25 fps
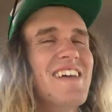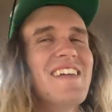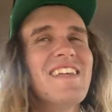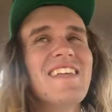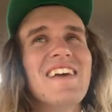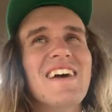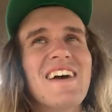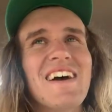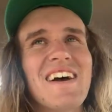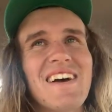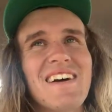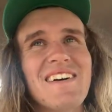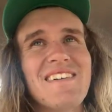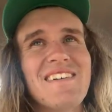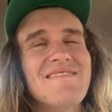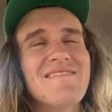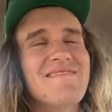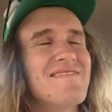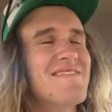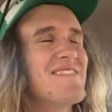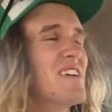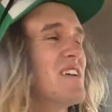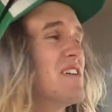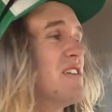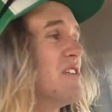Yeah,
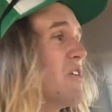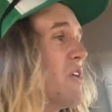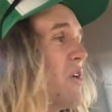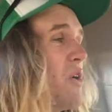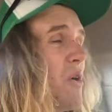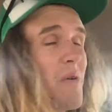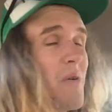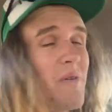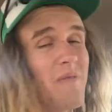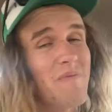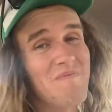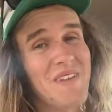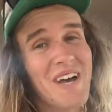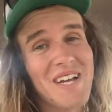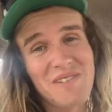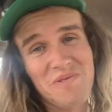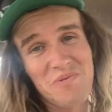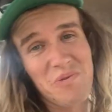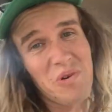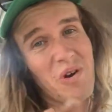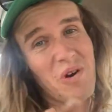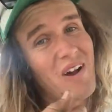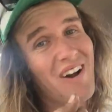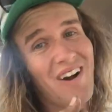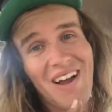or that's
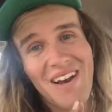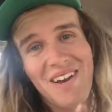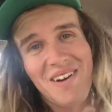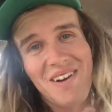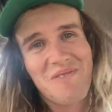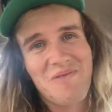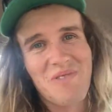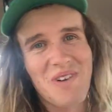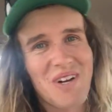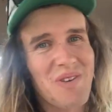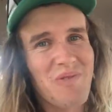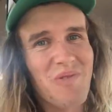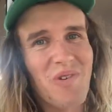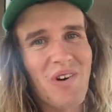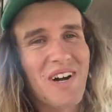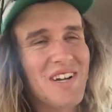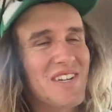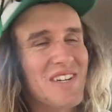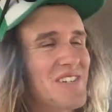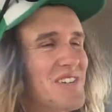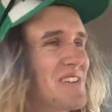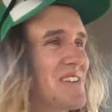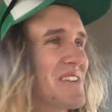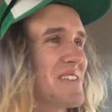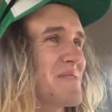why I don't wear
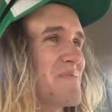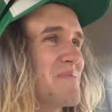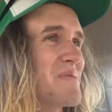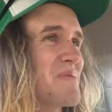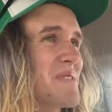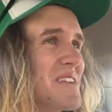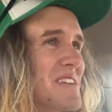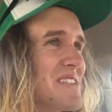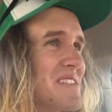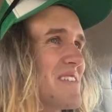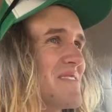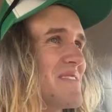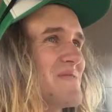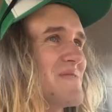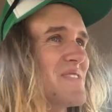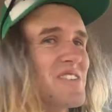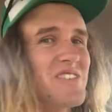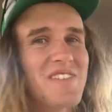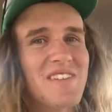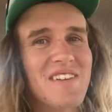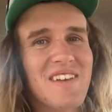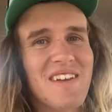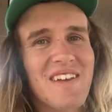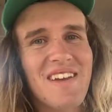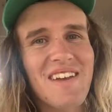white shirts, because I'm
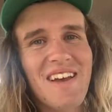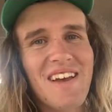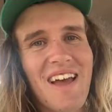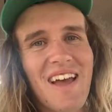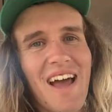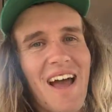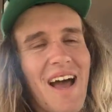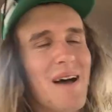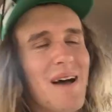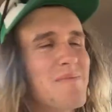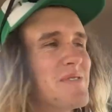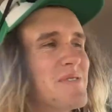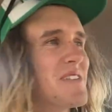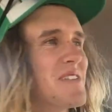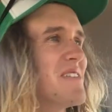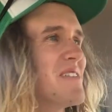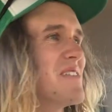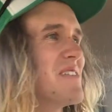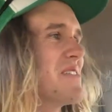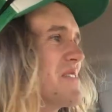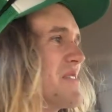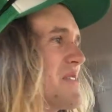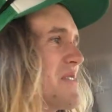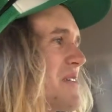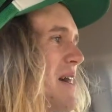just an
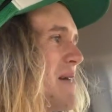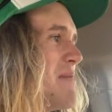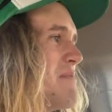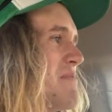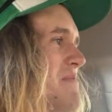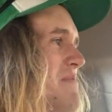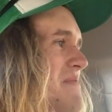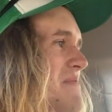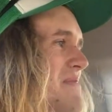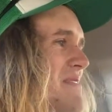absolute grub